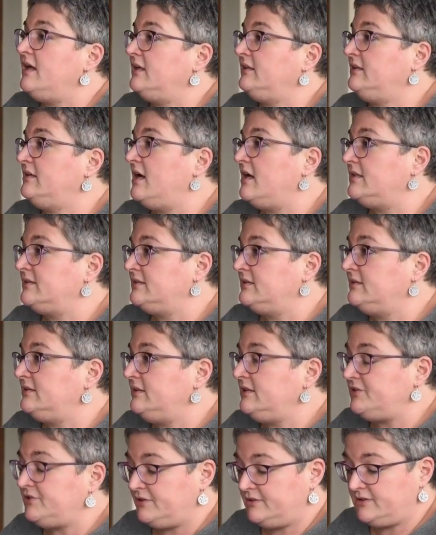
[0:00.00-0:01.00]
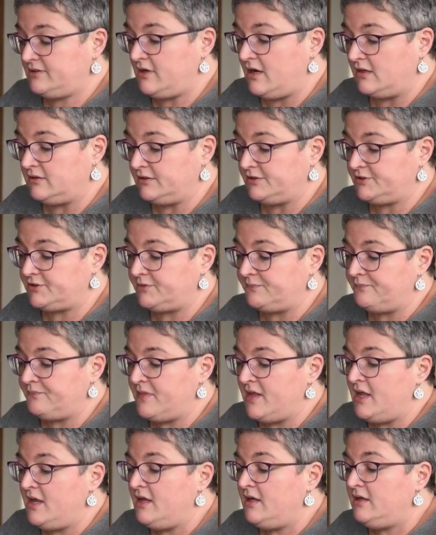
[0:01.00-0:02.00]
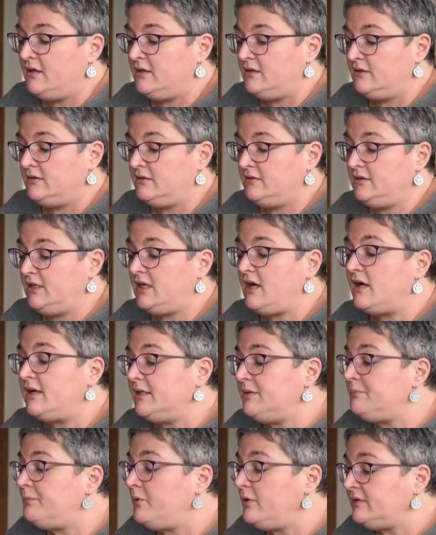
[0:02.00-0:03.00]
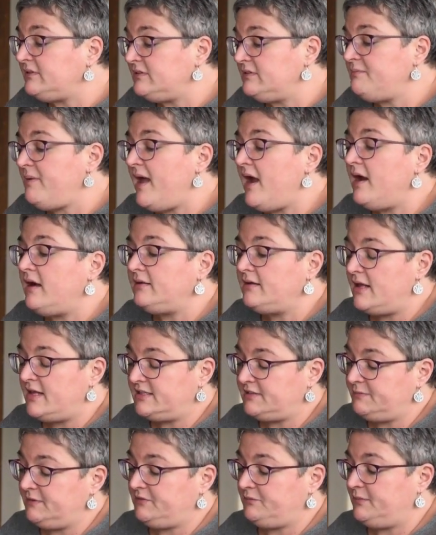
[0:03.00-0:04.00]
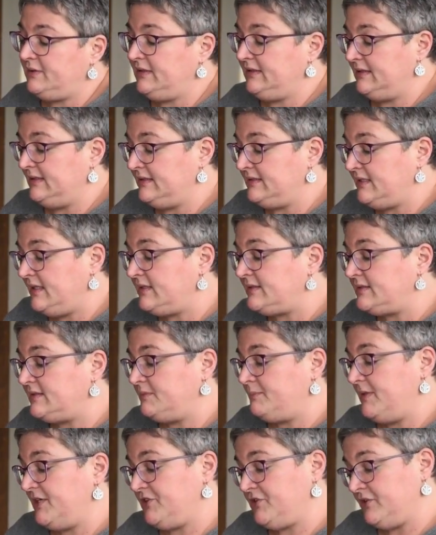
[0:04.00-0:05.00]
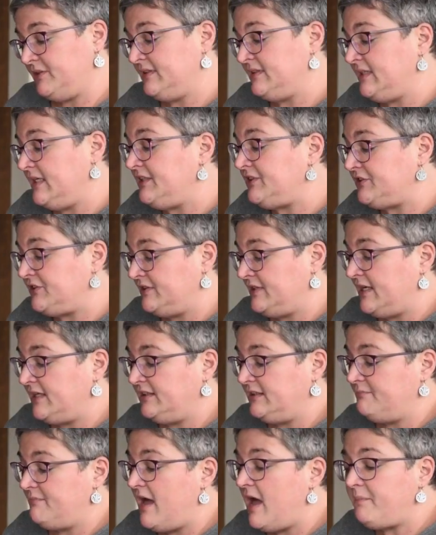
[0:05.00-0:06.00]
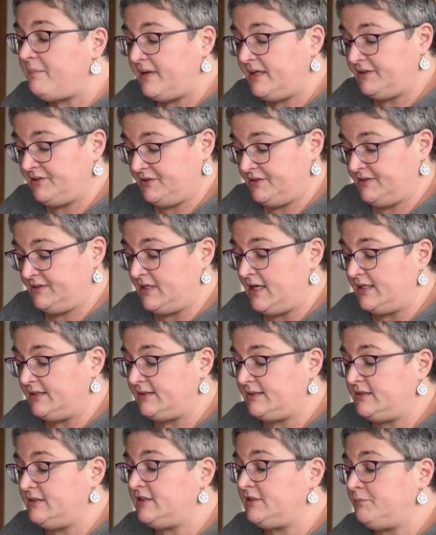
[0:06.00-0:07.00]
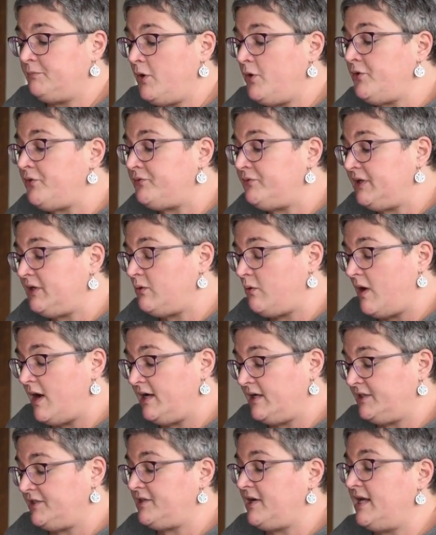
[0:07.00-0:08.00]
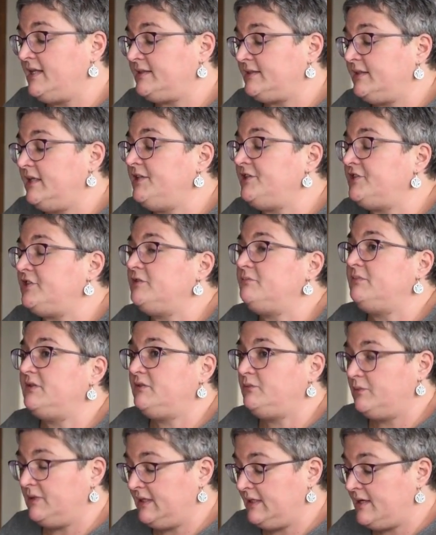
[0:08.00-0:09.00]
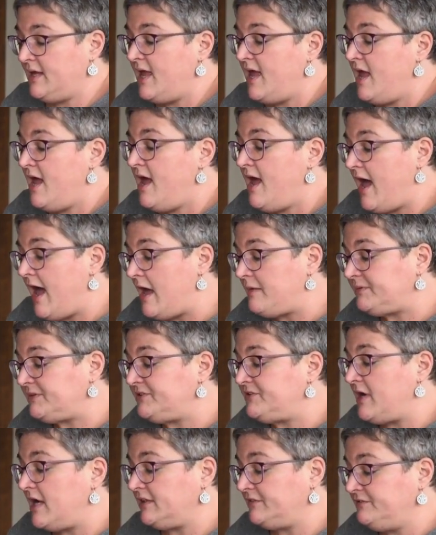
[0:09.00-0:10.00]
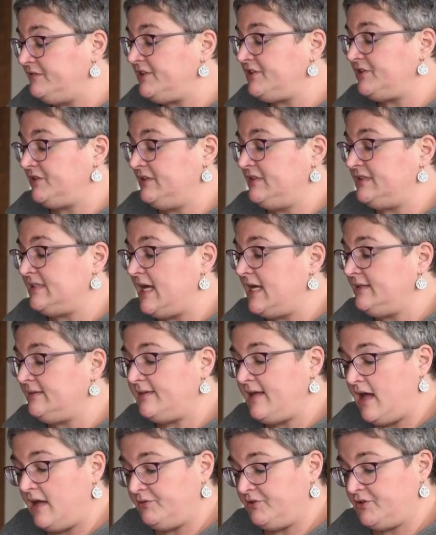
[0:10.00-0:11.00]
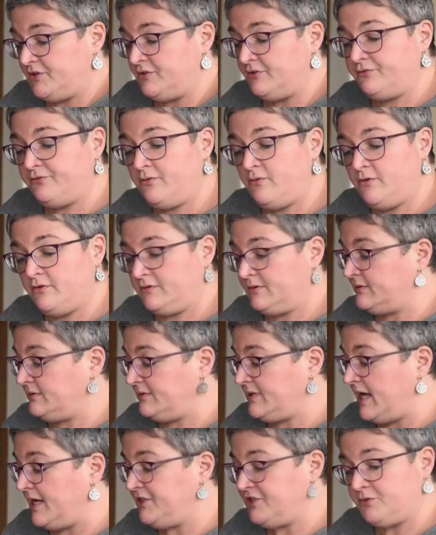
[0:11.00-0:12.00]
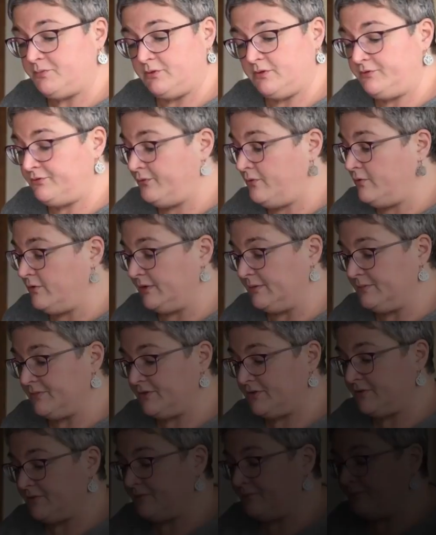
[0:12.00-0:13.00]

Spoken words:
at Gazi Teachers College. There are important parallels between İzzet's specialization and the map exercise, since both require translation between abstract visions and tangible forms.